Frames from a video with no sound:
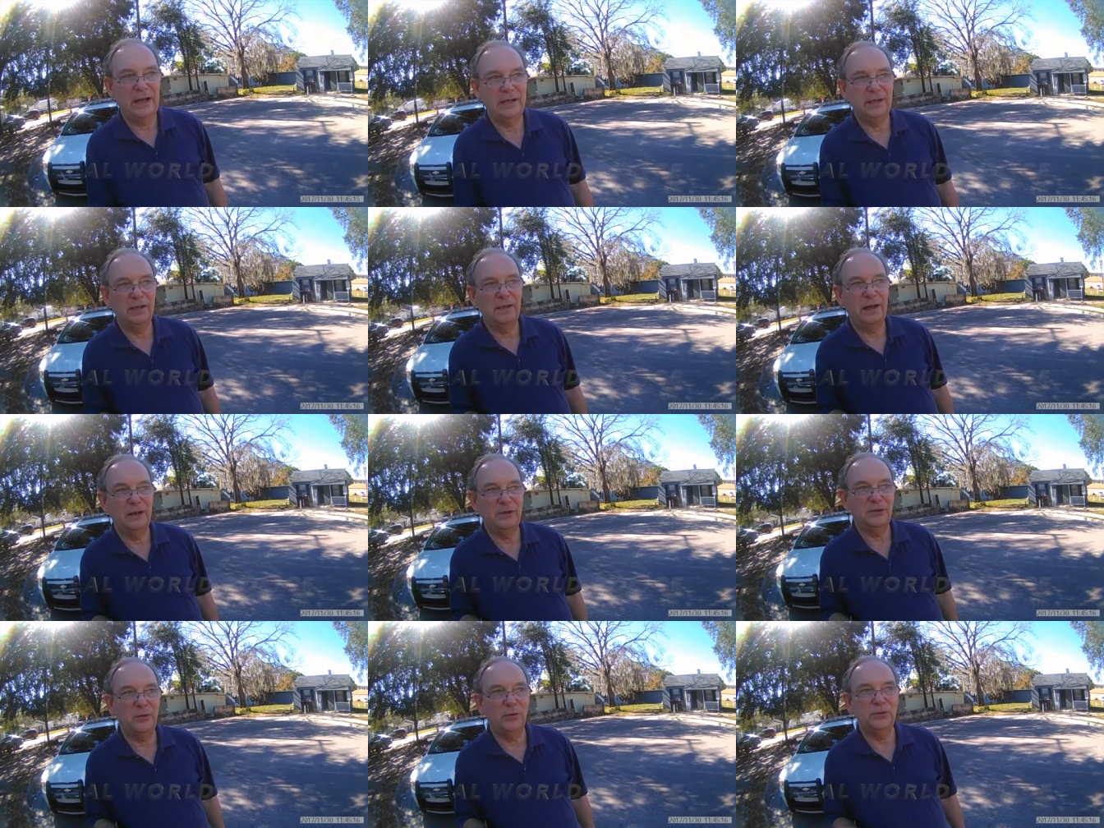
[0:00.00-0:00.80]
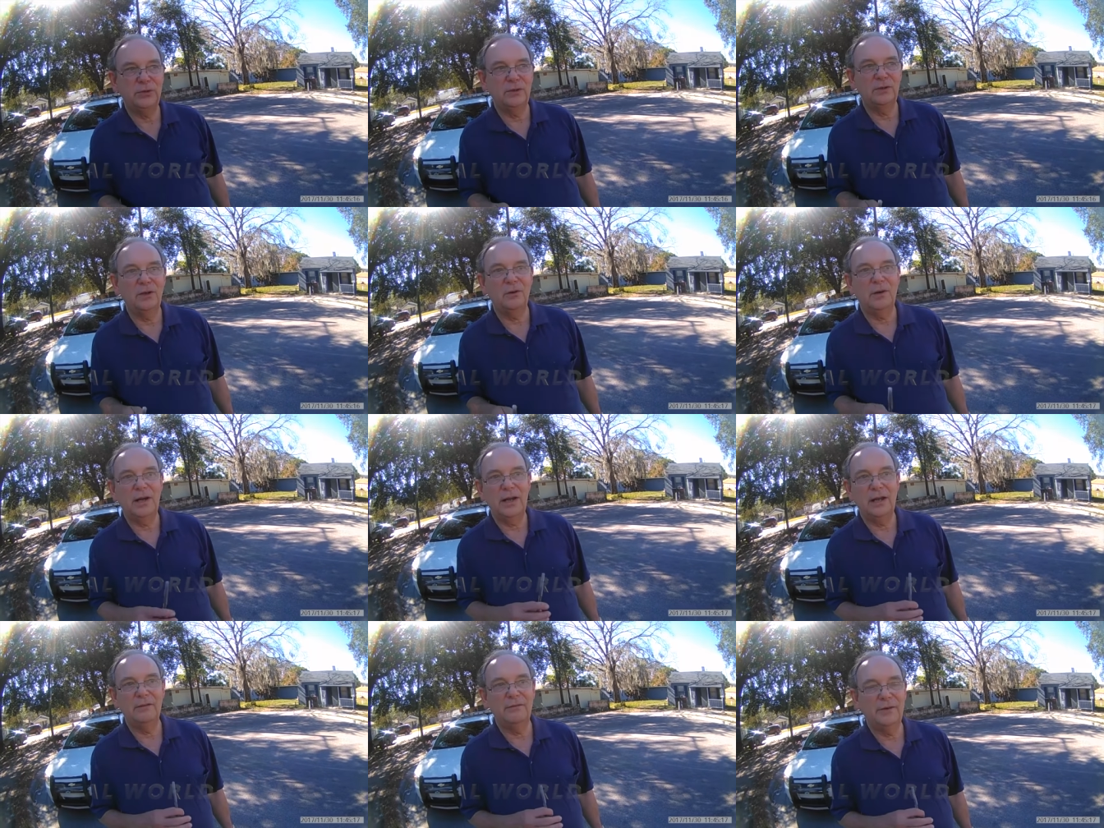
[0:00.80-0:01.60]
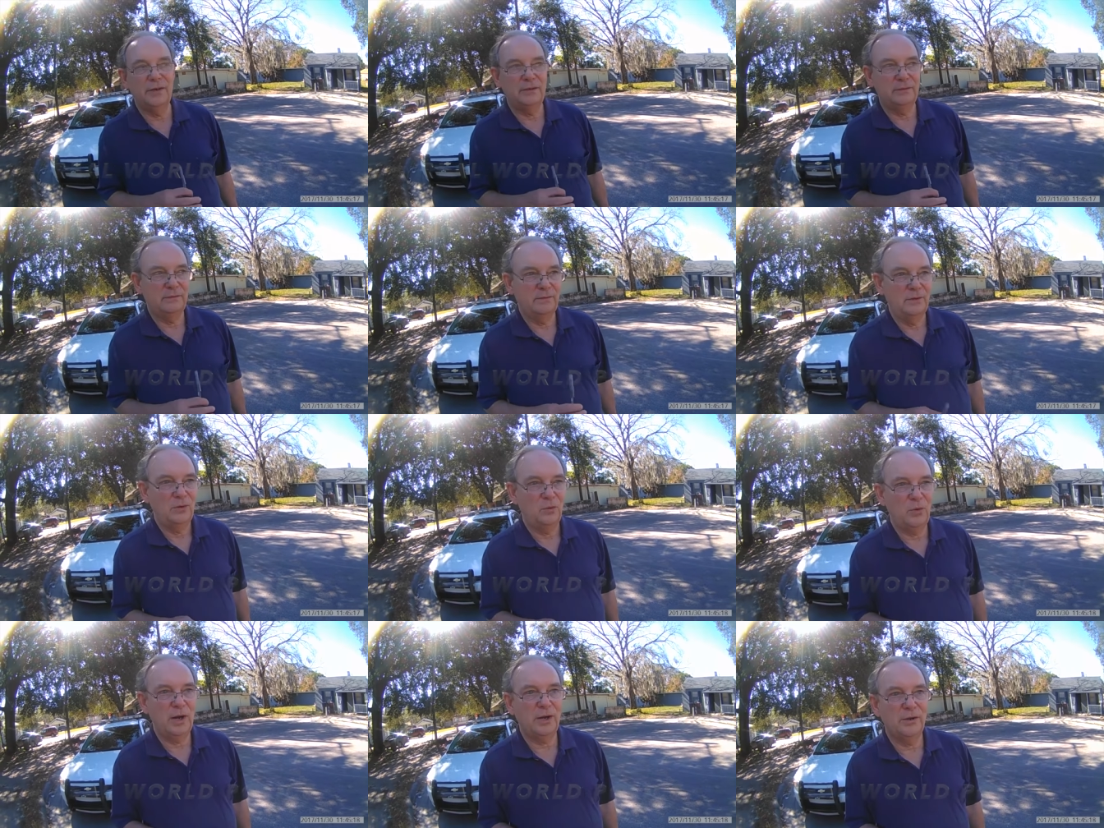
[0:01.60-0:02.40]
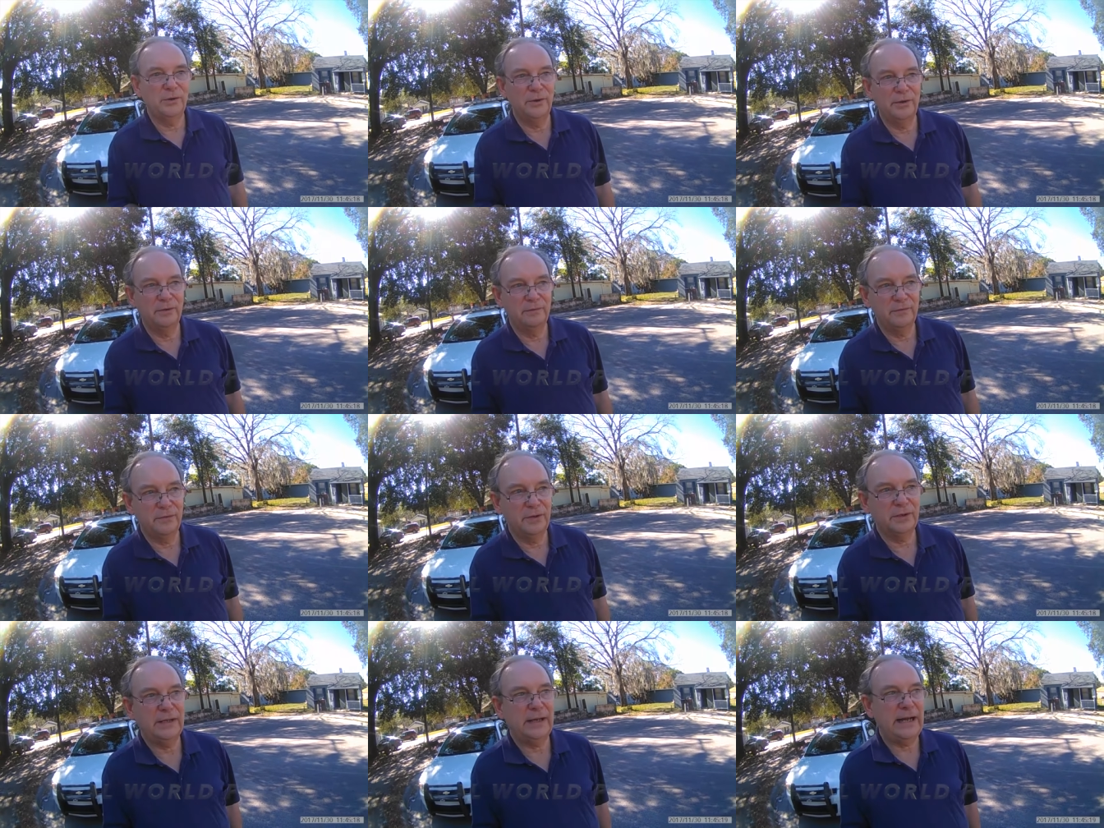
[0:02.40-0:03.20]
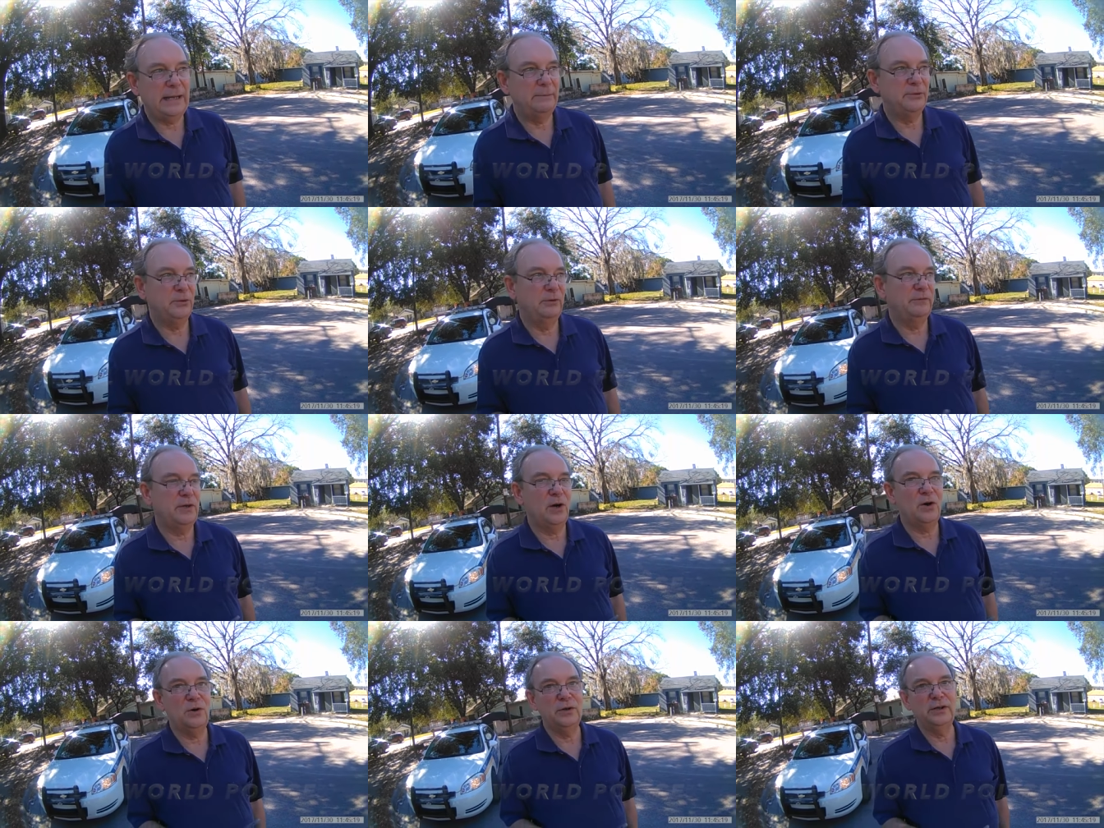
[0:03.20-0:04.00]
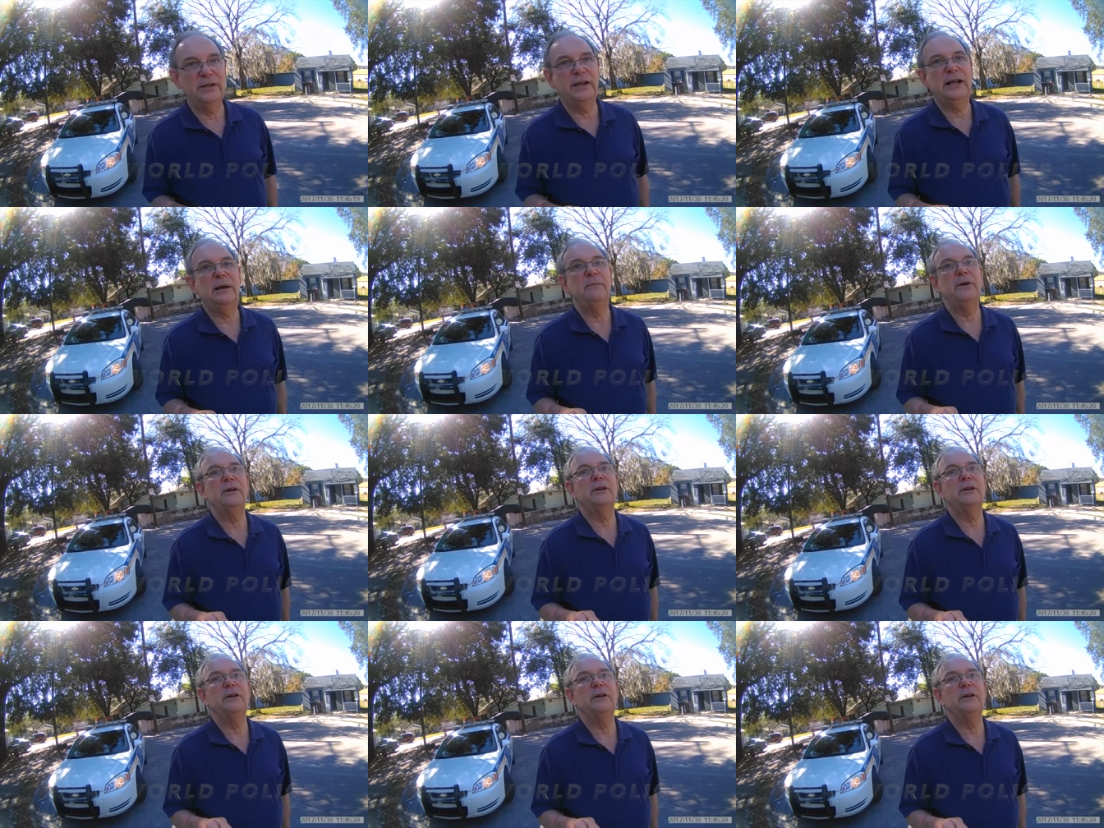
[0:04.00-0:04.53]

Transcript: I, I, Absolutely. No, I have a record of the times we've called them, and I'm.